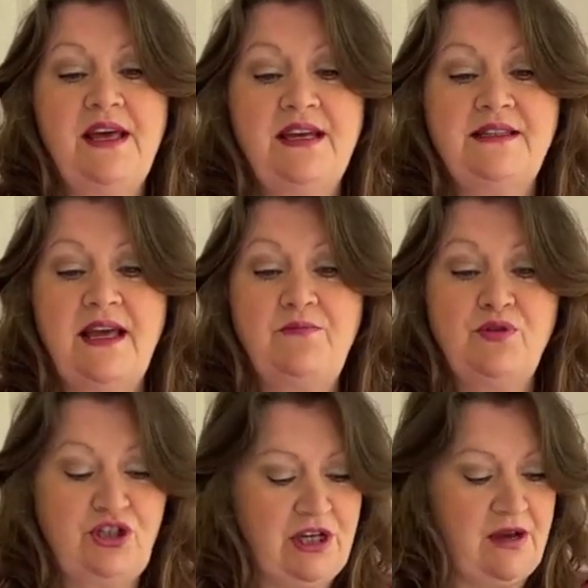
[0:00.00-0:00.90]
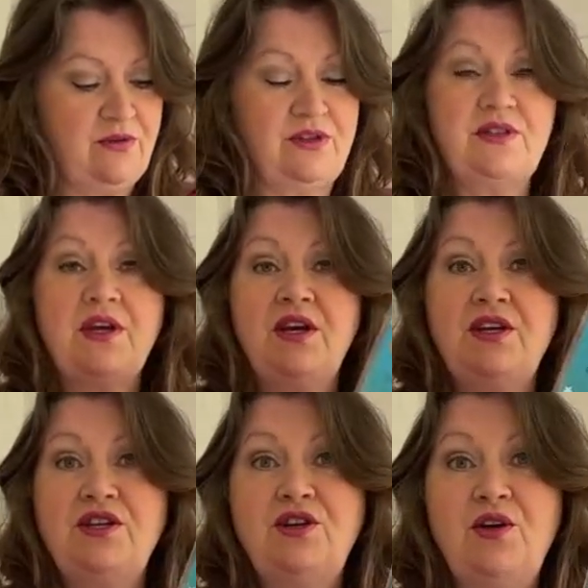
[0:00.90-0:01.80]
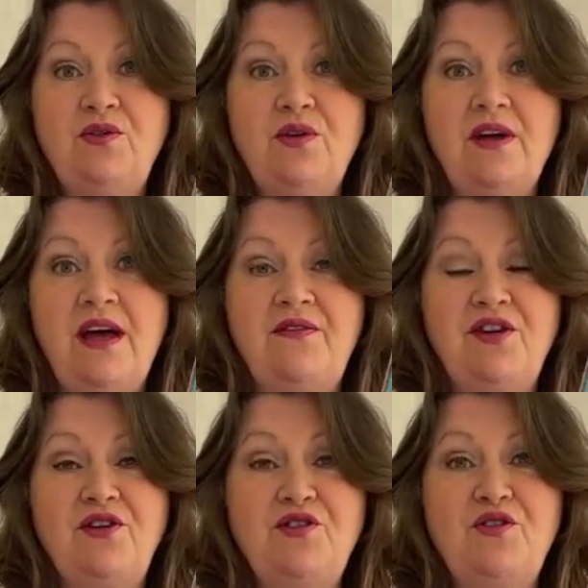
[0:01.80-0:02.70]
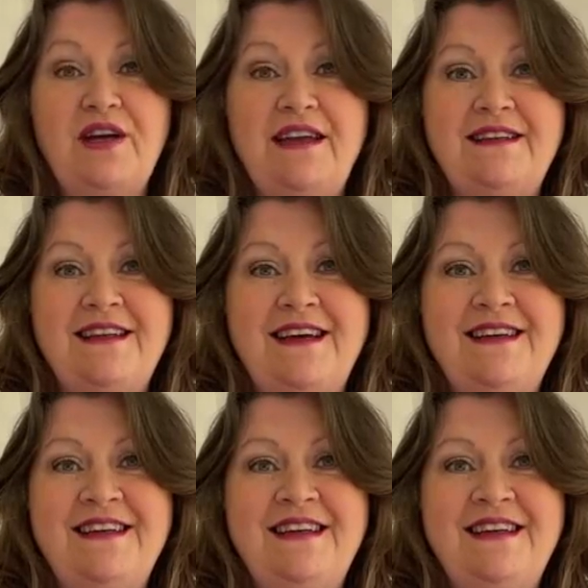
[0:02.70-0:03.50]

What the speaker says: It's April showers. You know, have you got your calendar?